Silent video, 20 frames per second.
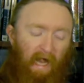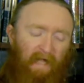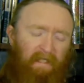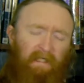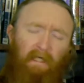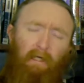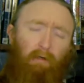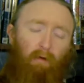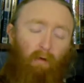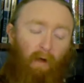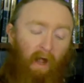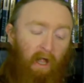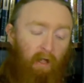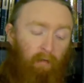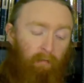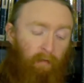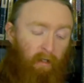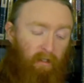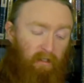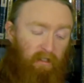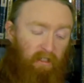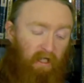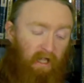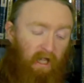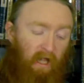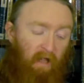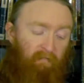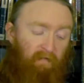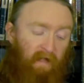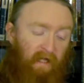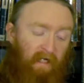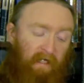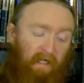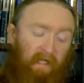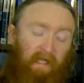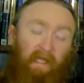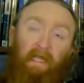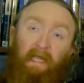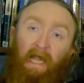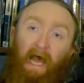I didn't know how much, if
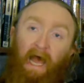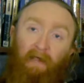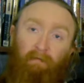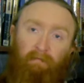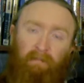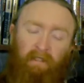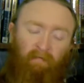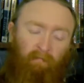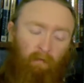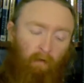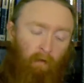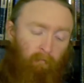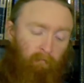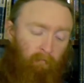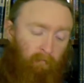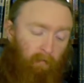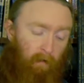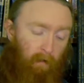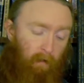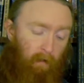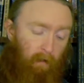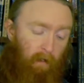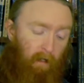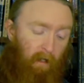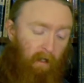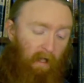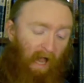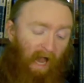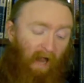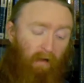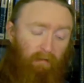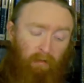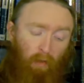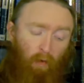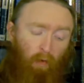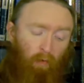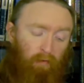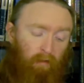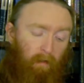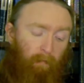any, heat I was giving off. I was
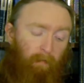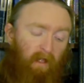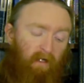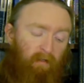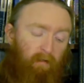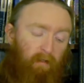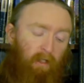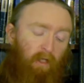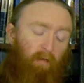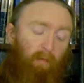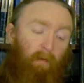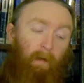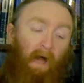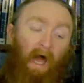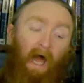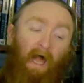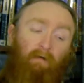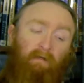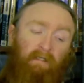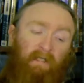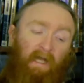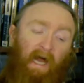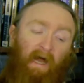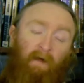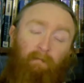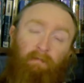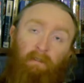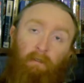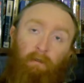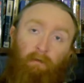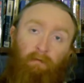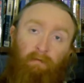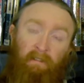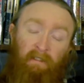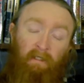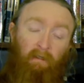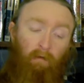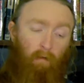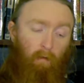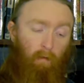cold compared to a human, but I was an absolute
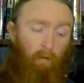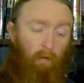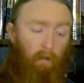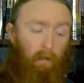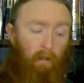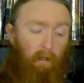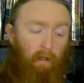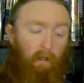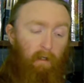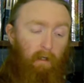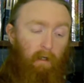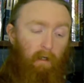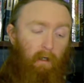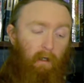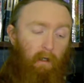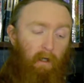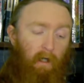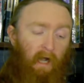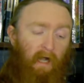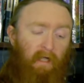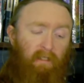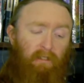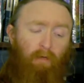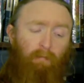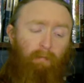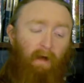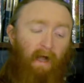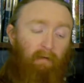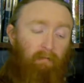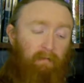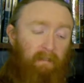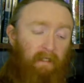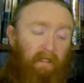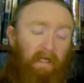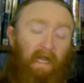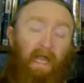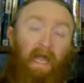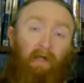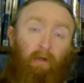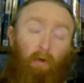zero. I assumed mine was
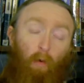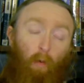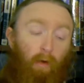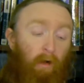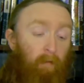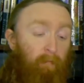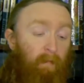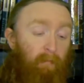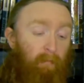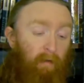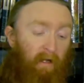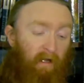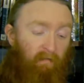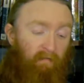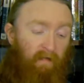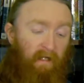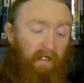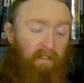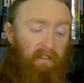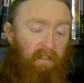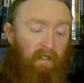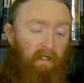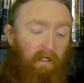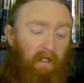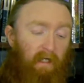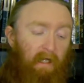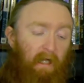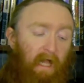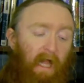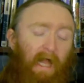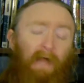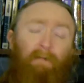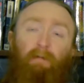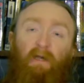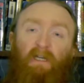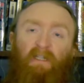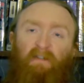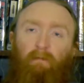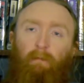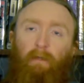like an echo or a memory of heat,
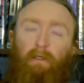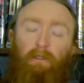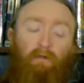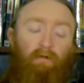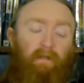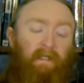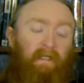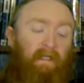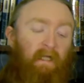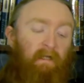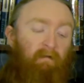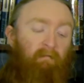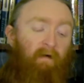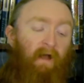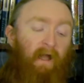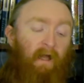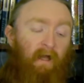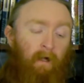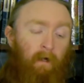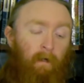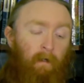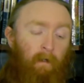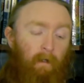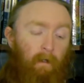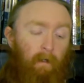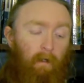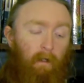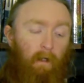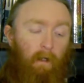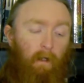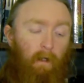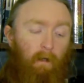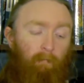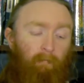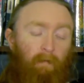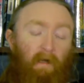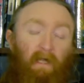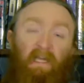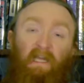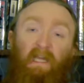embers from a newly dead fire.
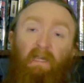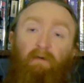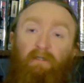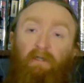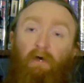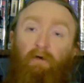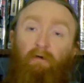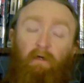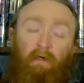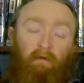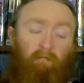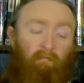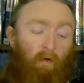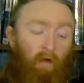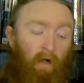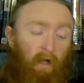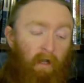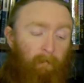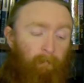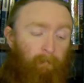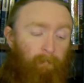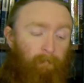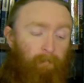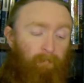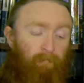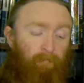But he was hungry for it.